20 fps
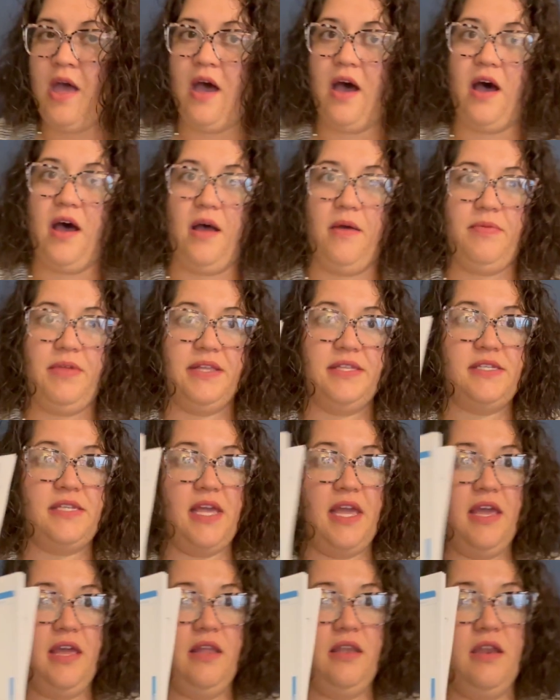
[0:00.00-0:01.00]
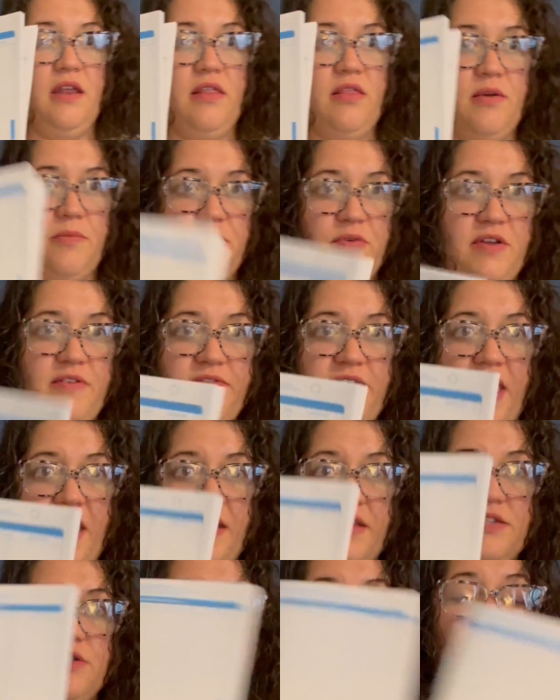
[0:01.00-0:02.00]
that's in the
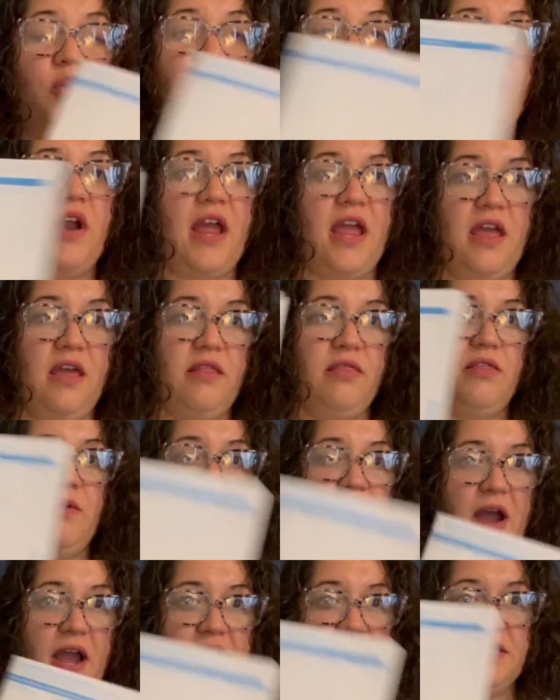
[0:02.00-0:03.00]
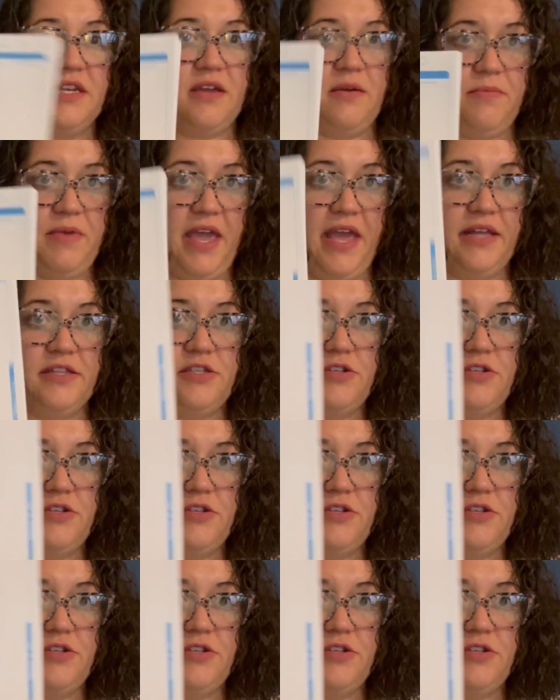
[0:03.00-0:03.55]
briefcase or in the Practicum kit.